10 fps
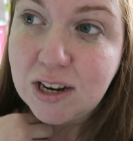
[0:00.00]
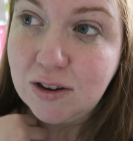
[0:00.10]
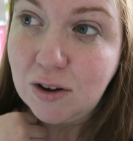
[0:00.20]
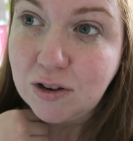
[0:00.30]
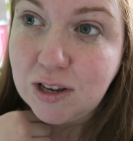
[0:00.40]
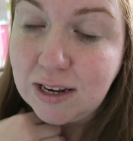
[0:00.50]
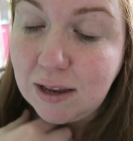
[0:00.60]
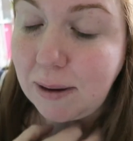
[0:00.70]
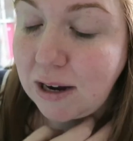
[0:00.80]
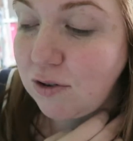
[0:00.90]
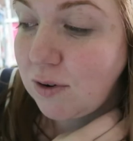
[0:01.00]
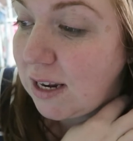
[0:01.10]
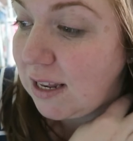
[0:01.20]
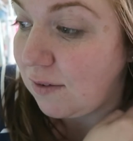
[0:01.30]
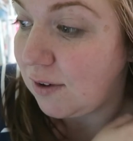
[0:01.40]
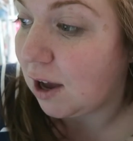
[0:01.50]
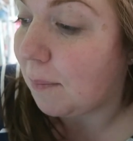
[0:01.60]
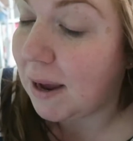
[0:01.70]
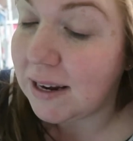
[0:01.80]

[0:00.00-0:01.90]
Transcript: and not getting back to it and giving up,